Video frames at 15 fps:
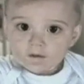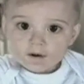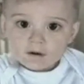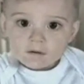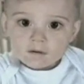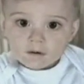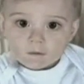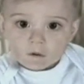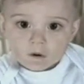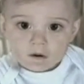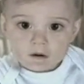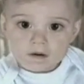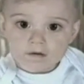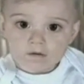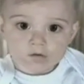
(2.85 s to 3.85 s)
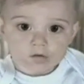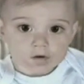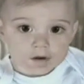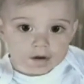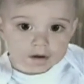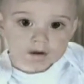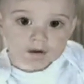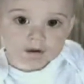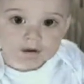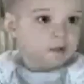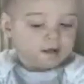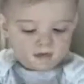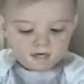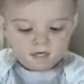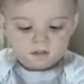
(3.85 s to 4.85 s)
I can sell McAfee in any
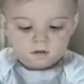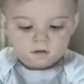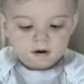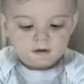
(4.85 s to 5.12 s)
territory.